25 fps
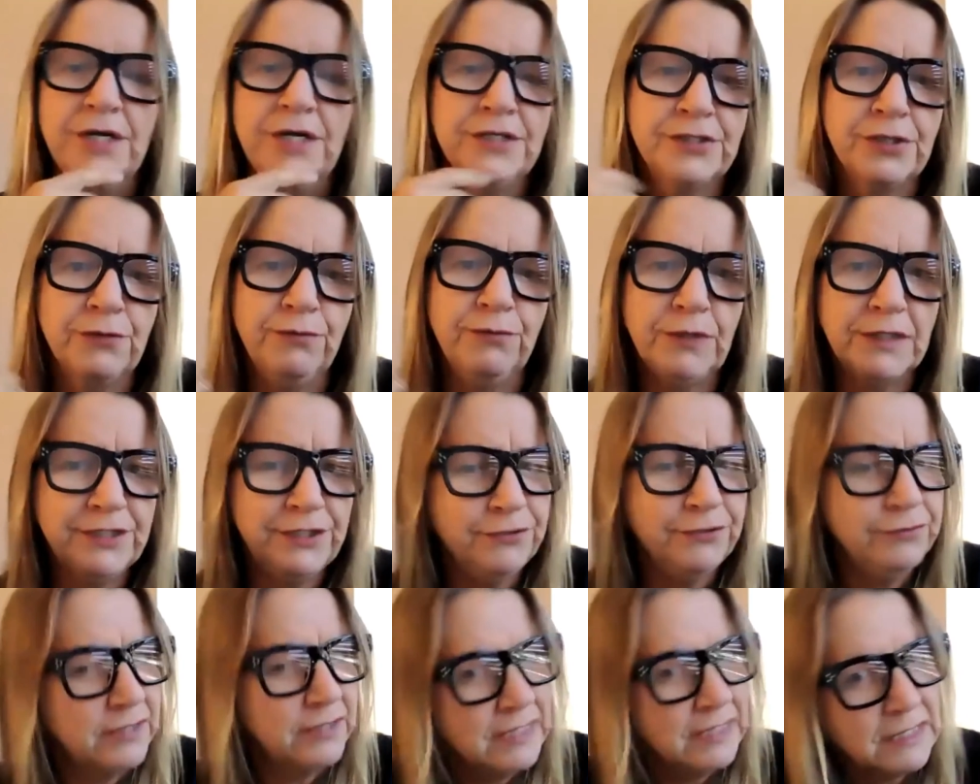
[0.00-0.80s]
So what
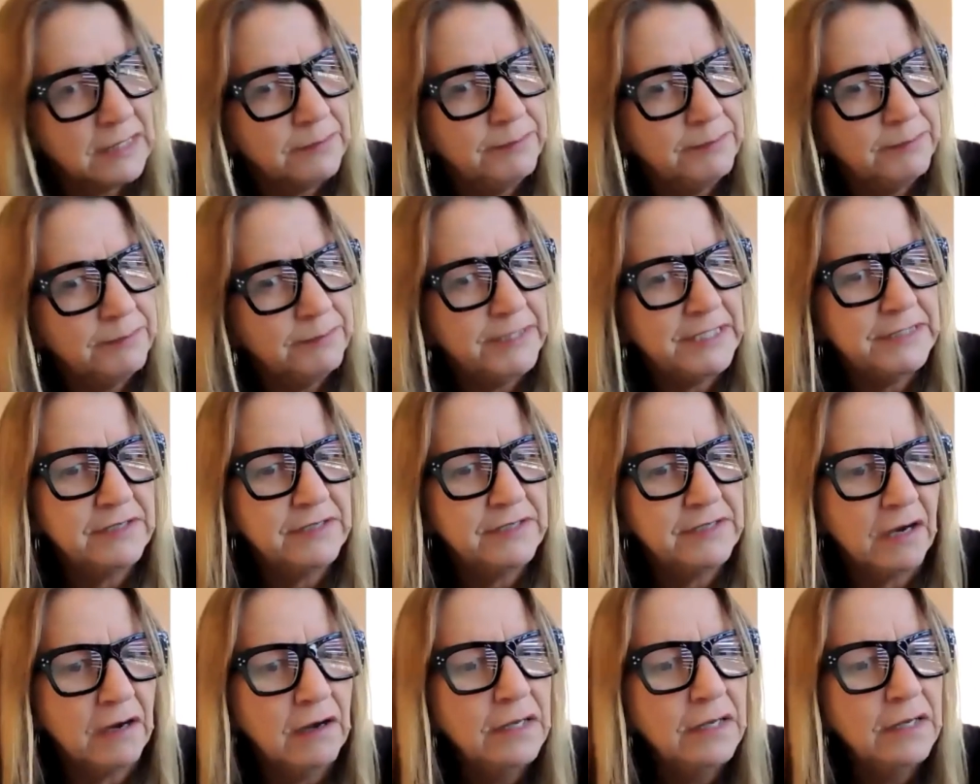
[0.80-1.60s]
do you think can be
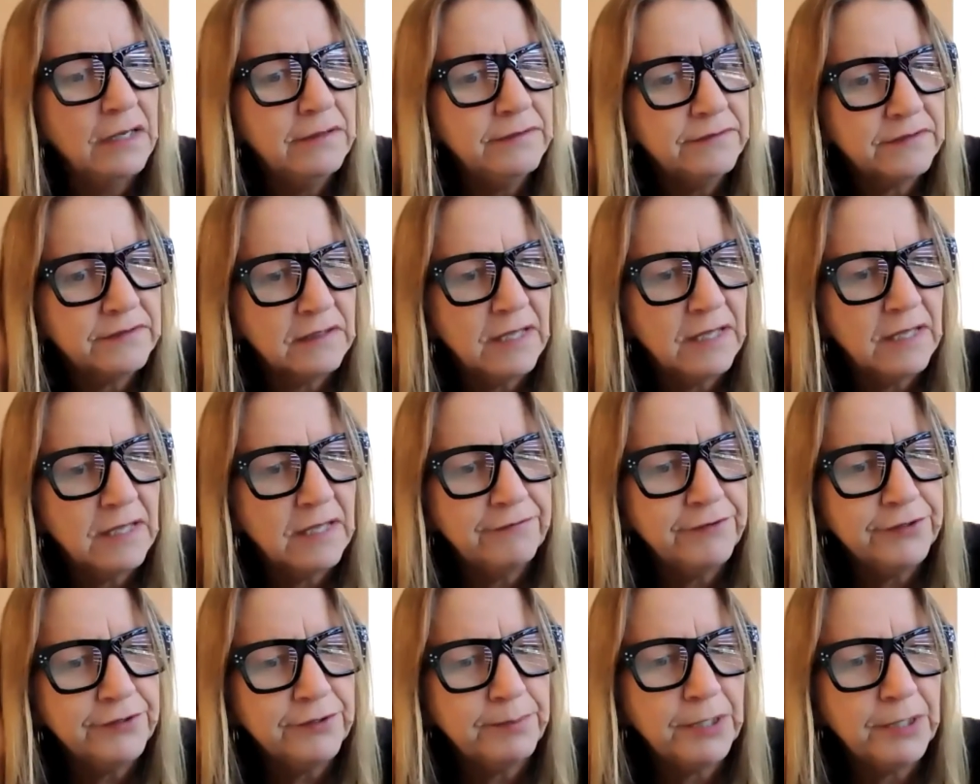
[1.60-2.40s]
done to
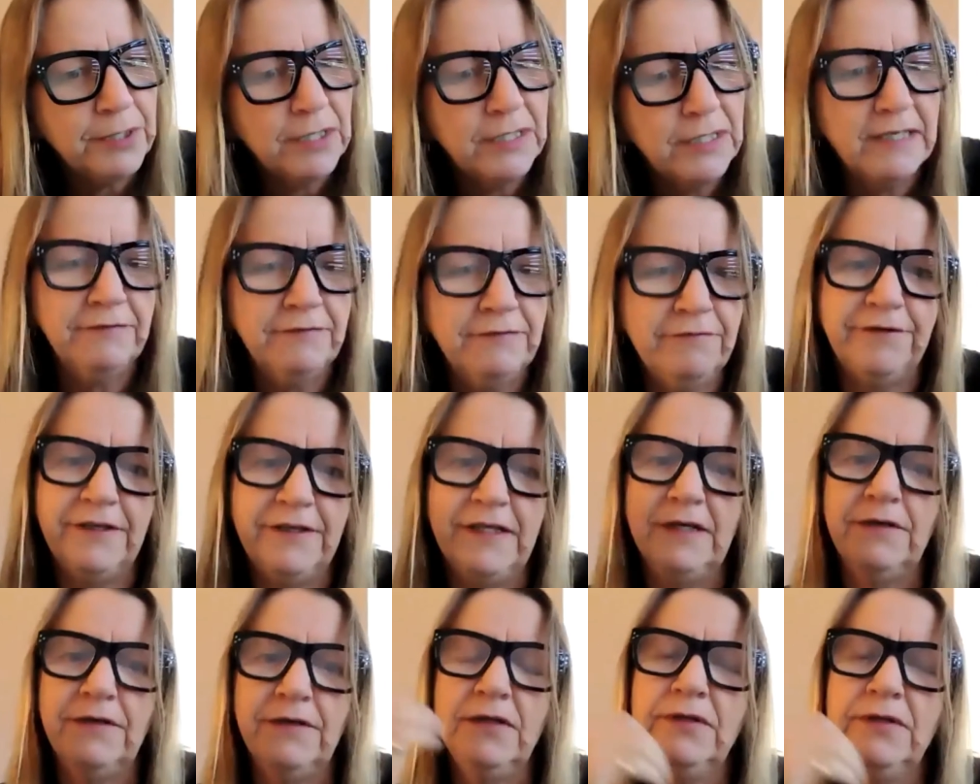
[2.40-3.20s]
level the playing
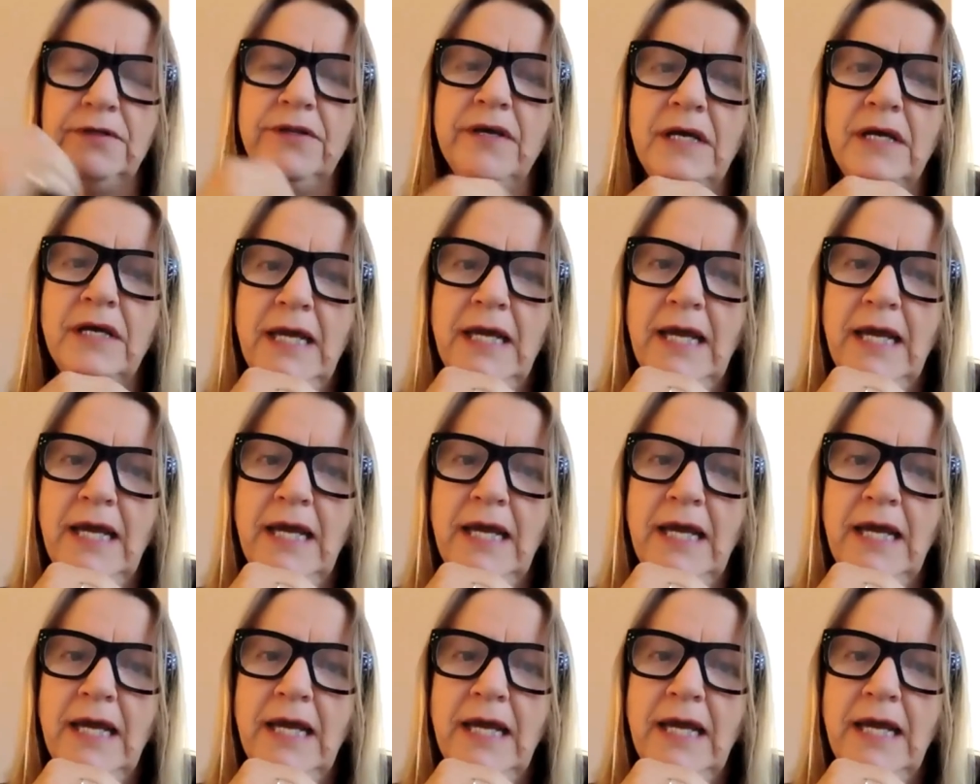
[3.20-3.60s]
field?